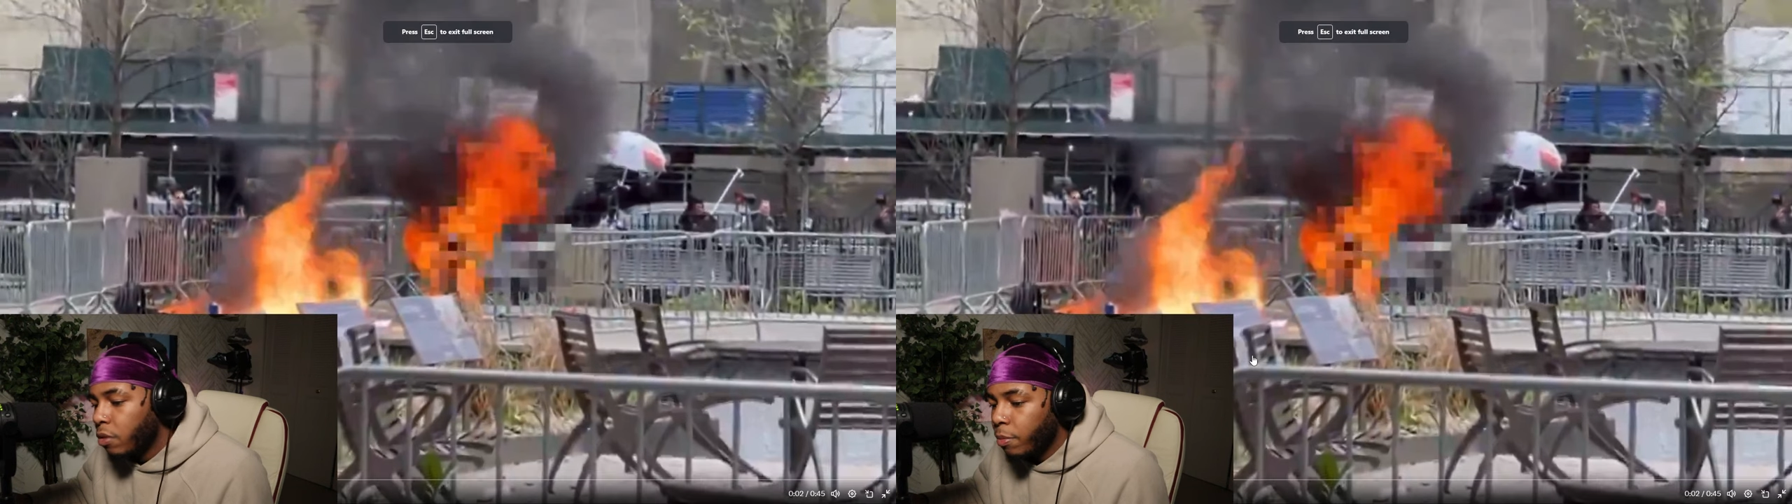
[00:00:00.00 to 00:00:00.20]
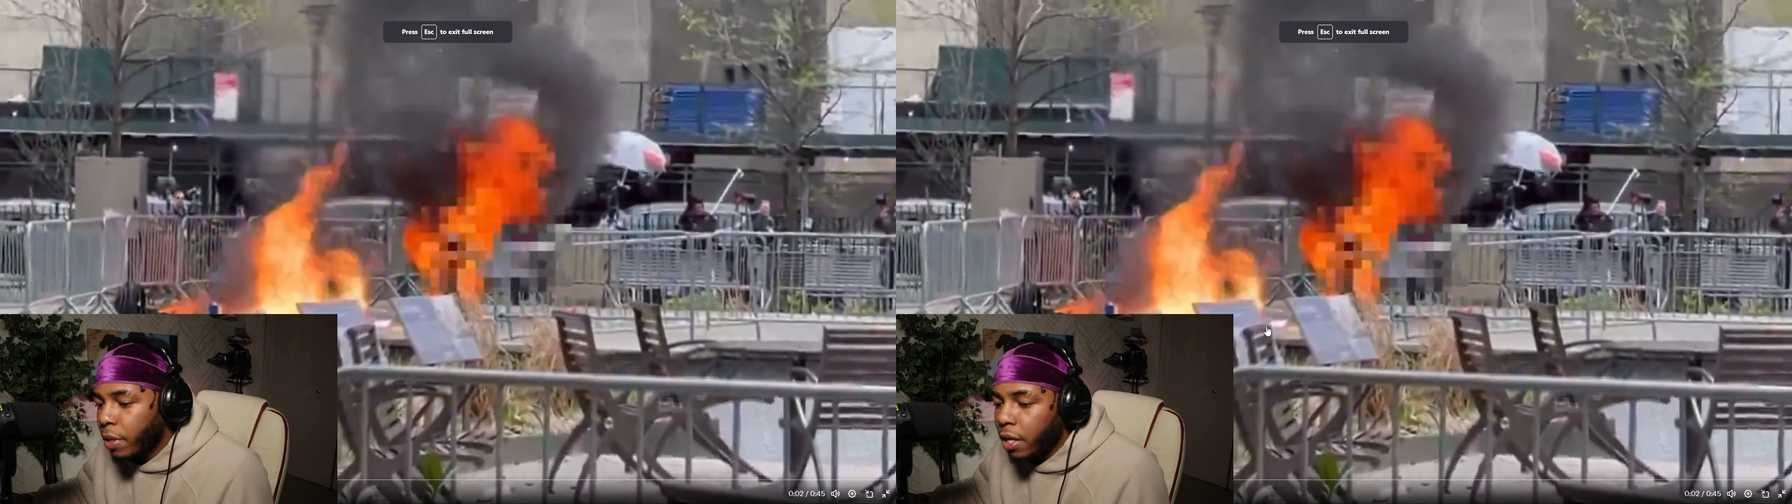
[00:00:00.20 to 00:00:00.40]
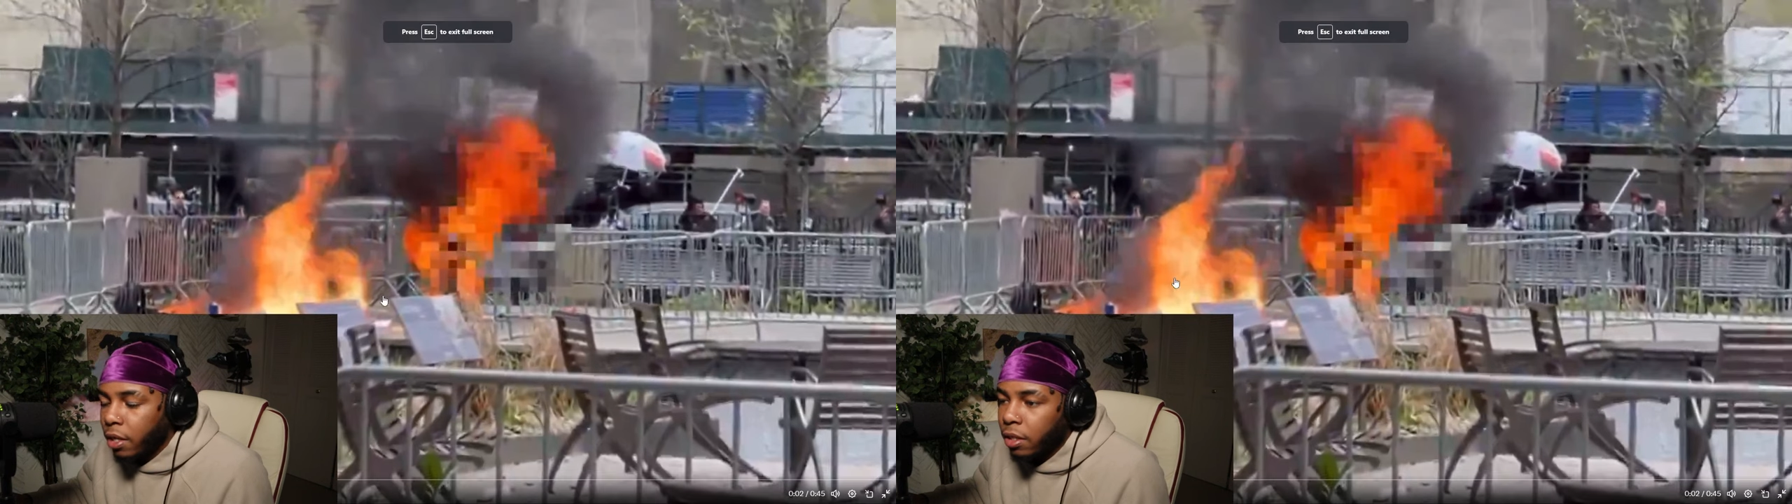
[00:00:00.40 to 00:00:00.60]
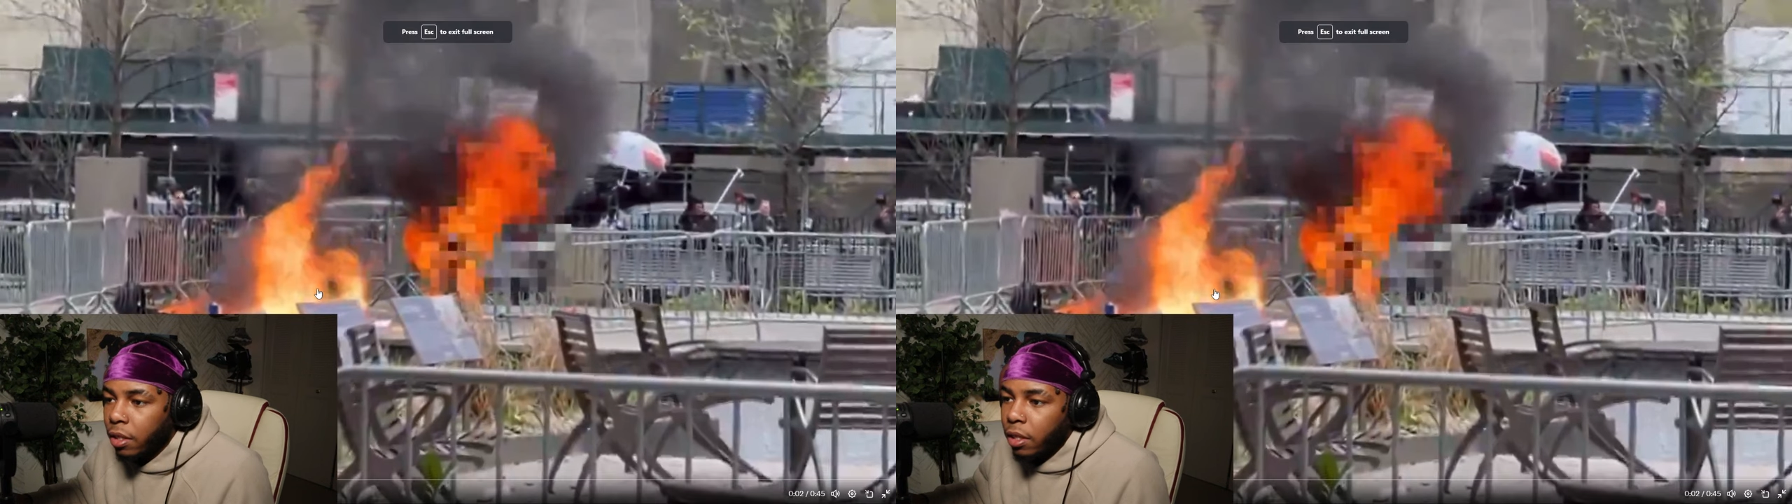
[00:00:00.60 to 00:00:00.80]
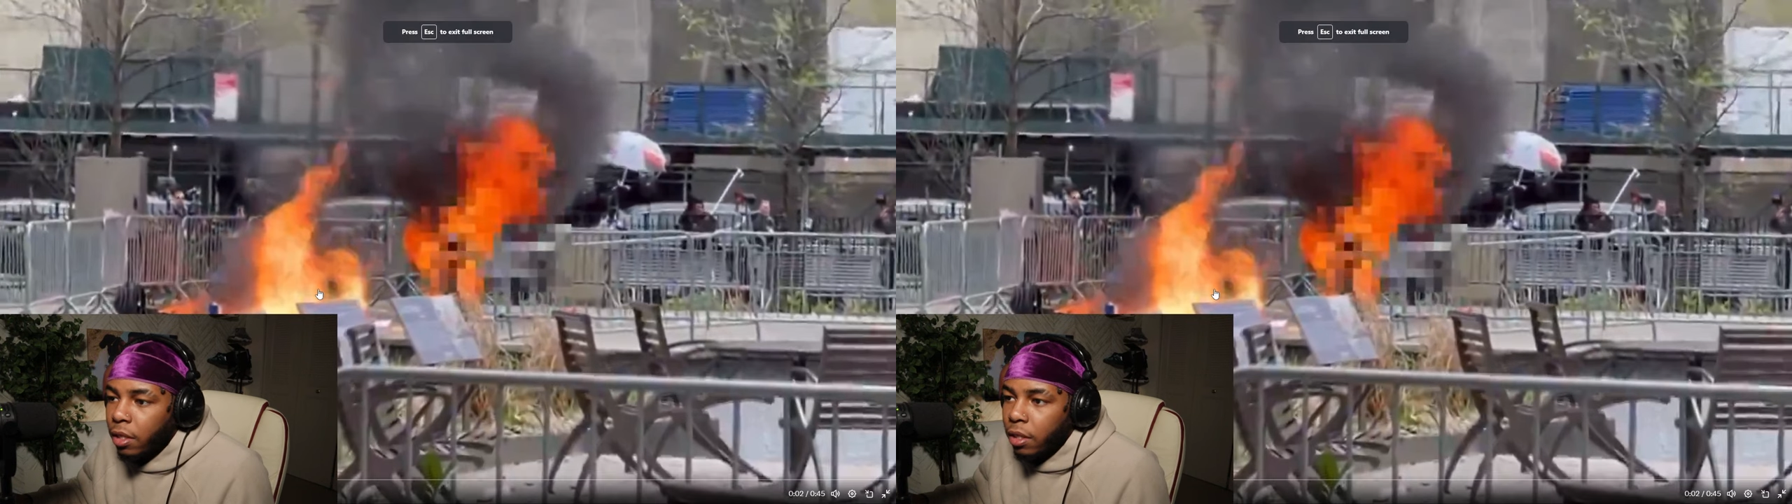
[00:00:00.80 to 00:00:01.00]
to, but
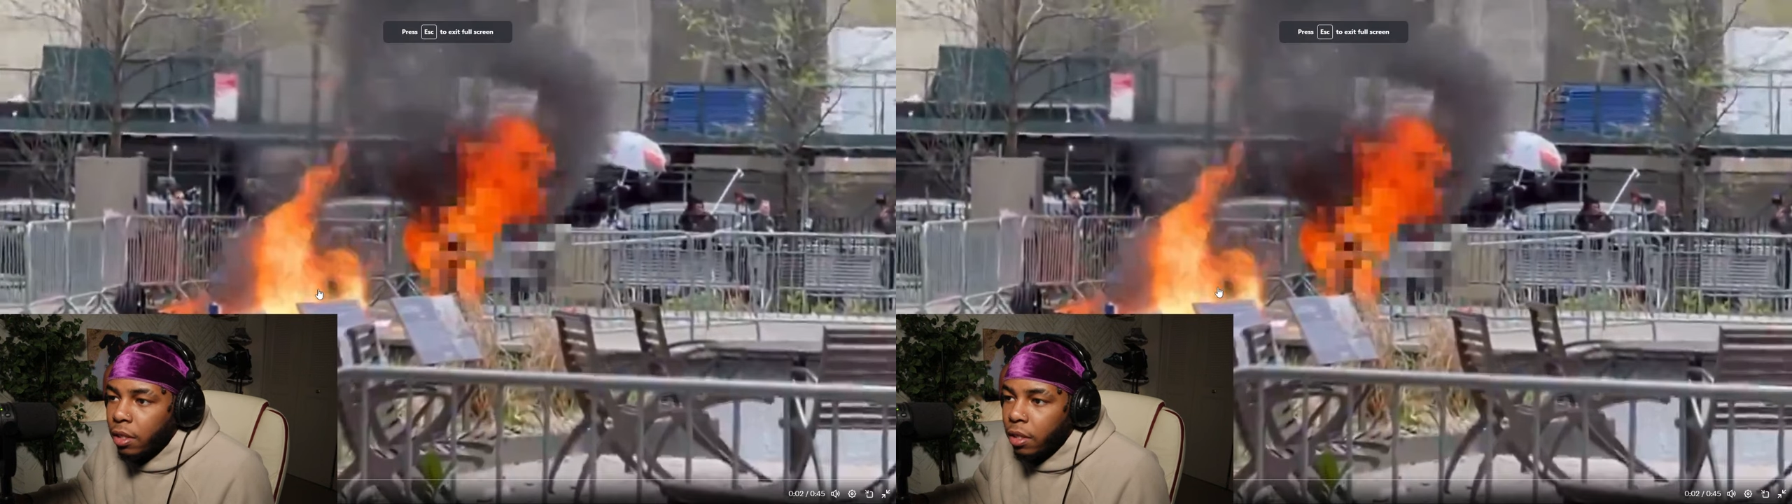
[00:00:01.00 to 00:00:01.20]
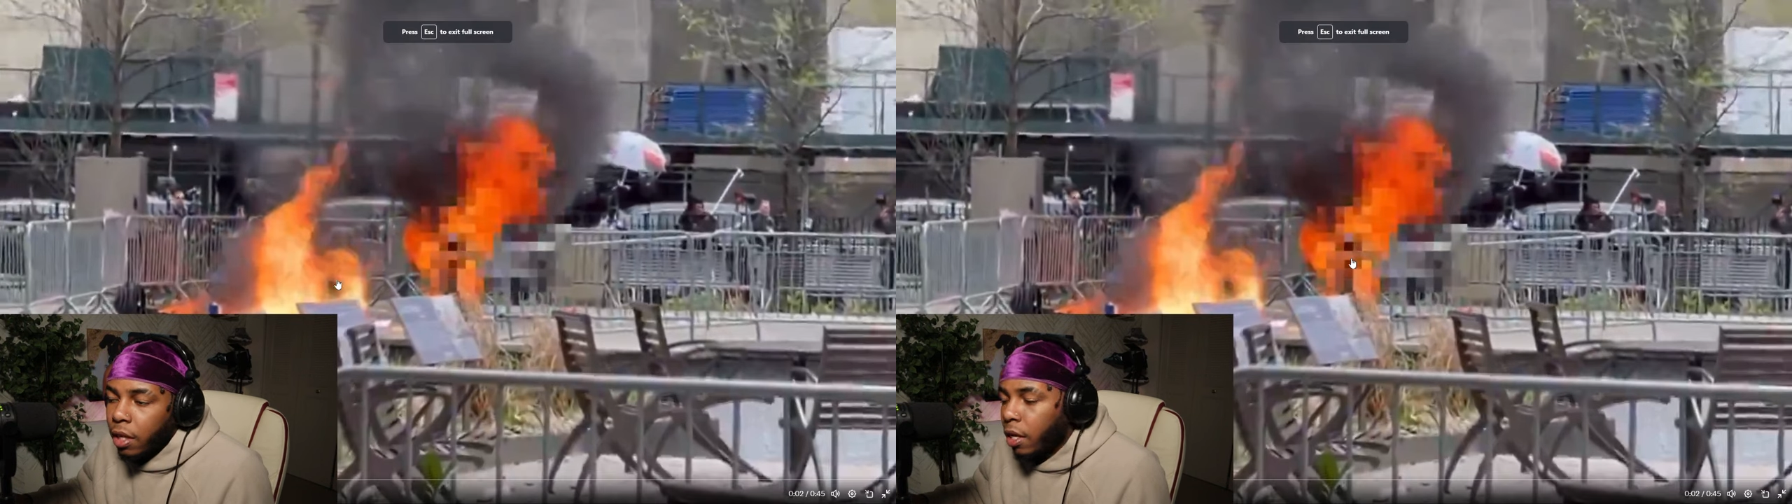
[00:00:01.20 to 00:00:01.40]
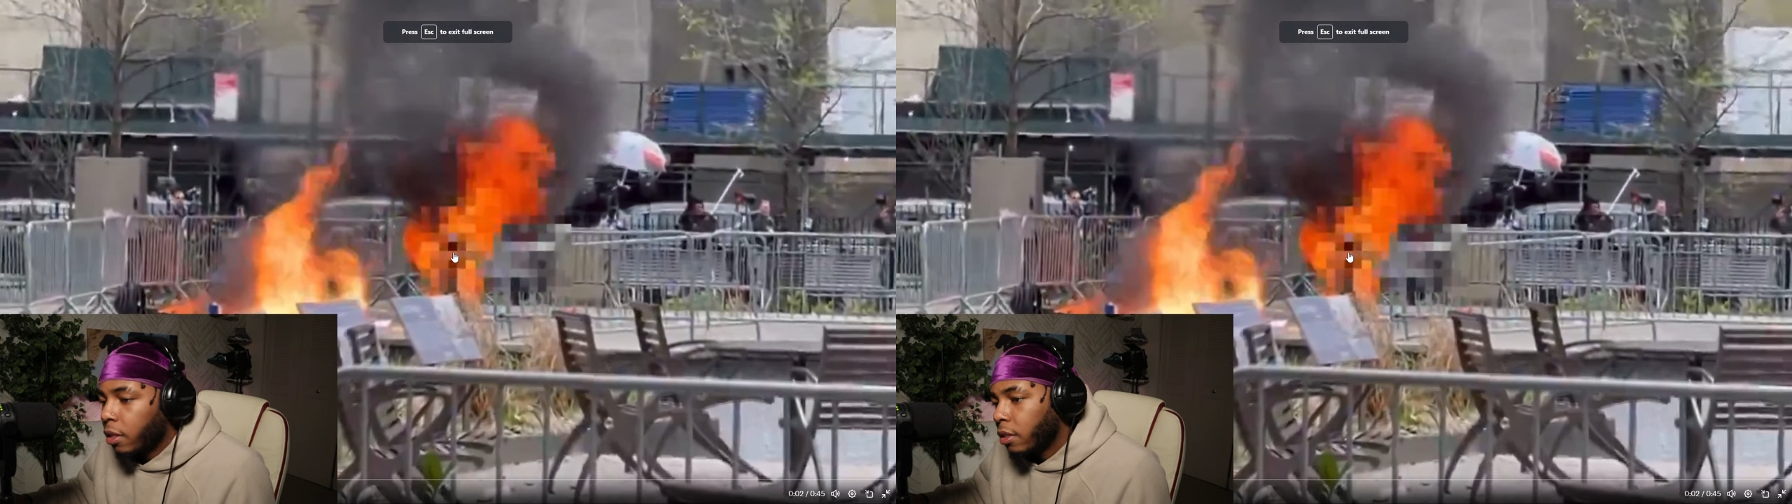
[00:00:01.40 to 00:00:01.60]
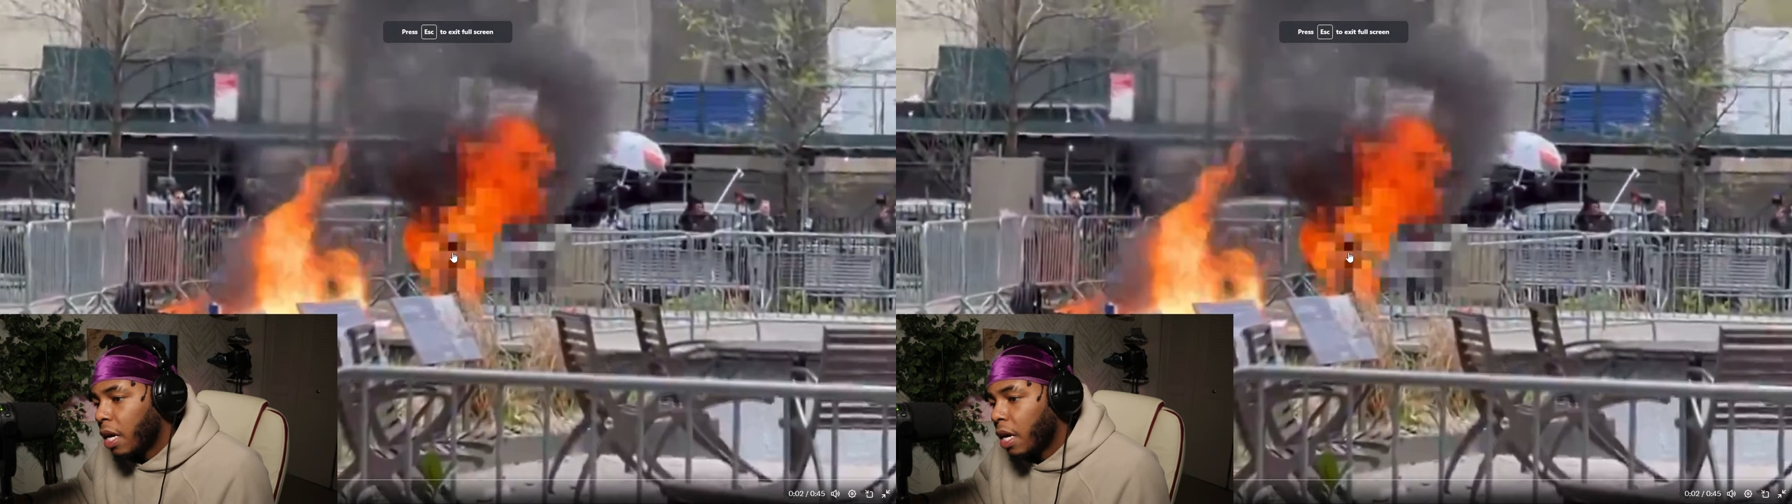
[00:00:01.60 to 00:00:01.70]
yeah,